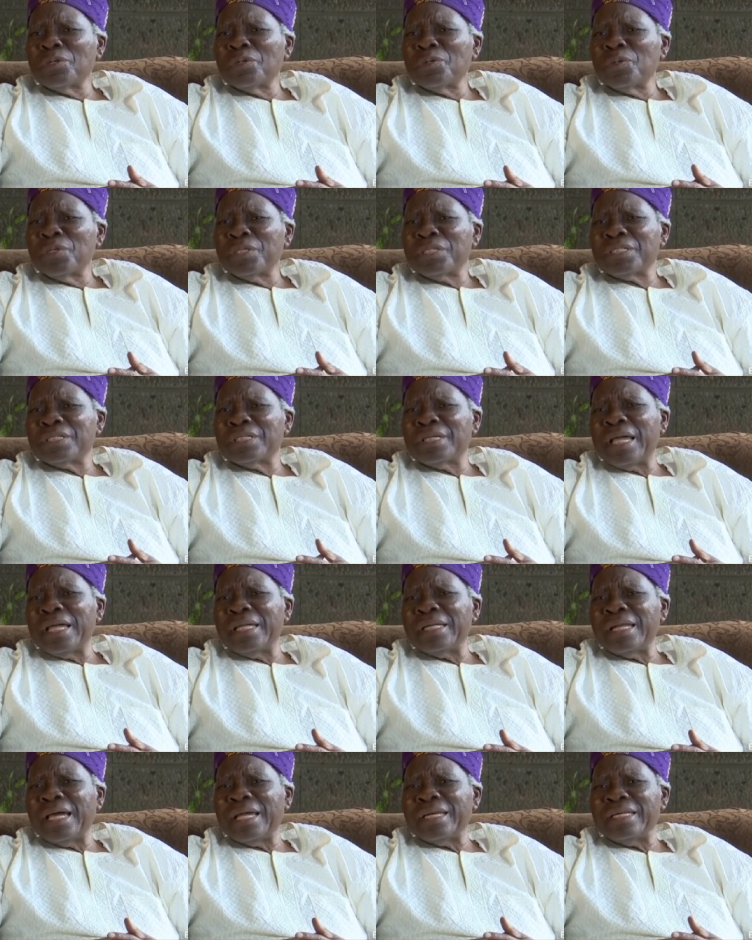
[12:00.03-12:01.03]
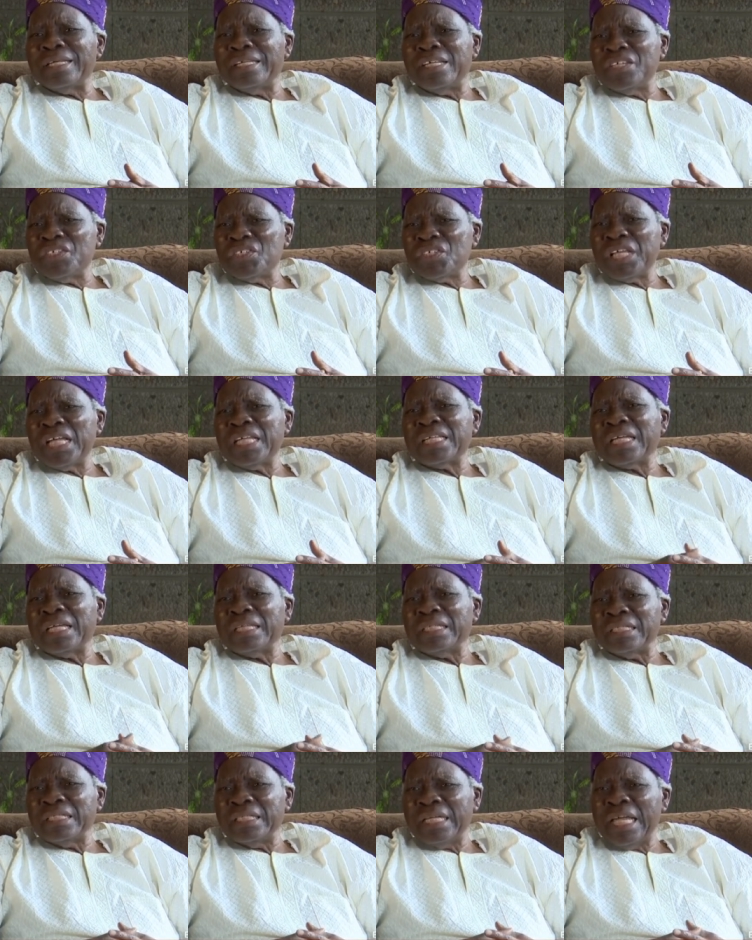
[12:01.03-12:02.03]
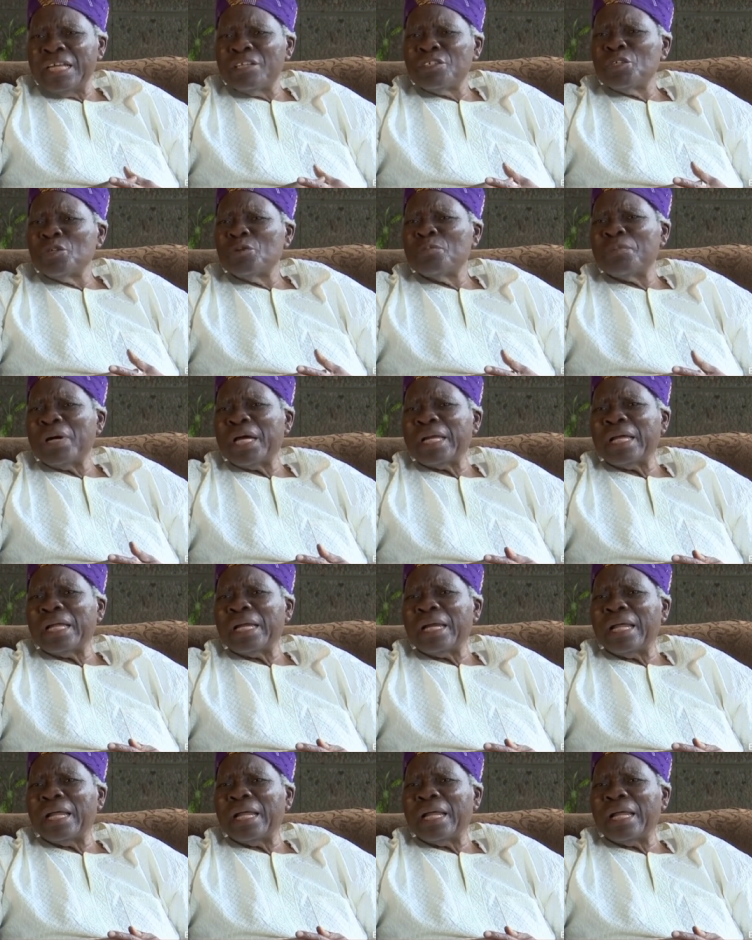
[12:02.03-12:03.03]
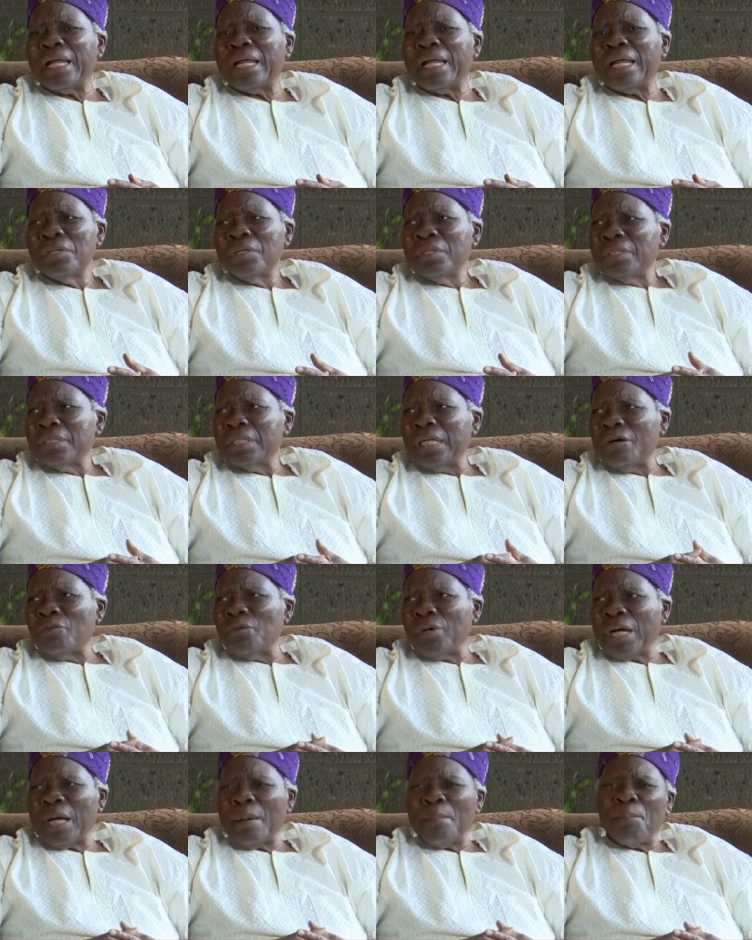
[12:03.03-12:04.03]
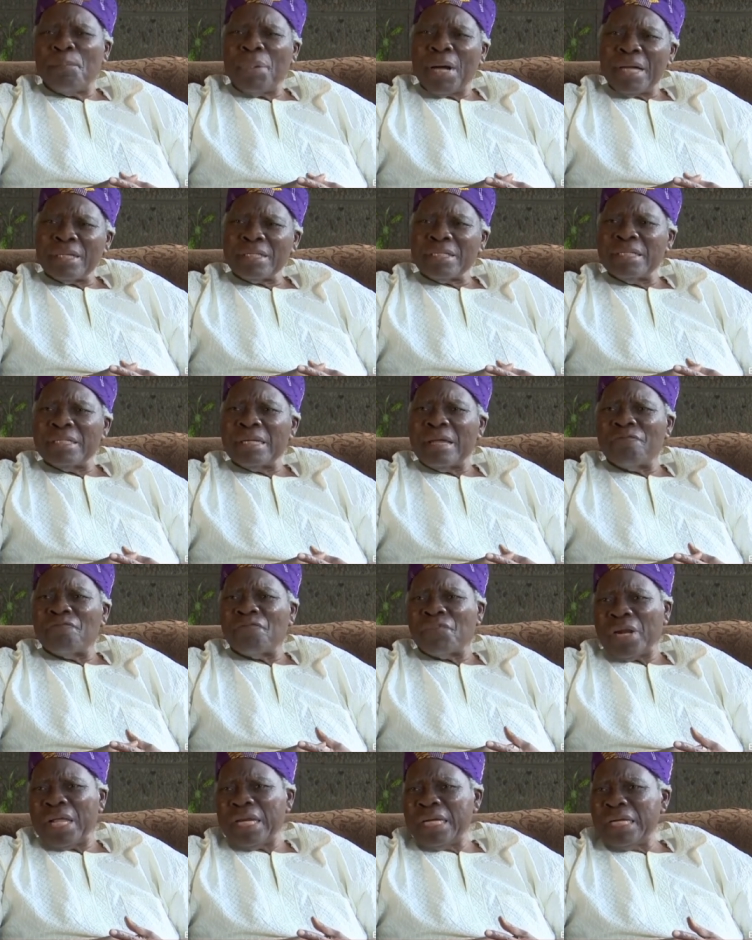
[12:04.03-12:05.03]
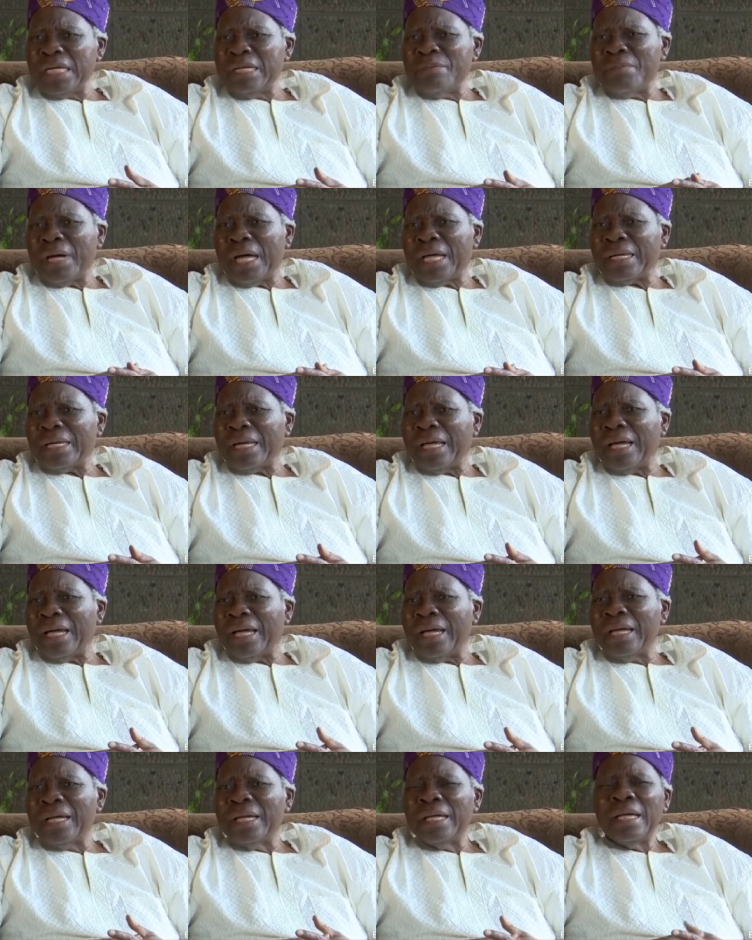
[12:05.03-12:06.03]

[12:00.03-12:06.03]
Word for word: to do it in a decent and gentle manner now, that we can part in a friendly manner,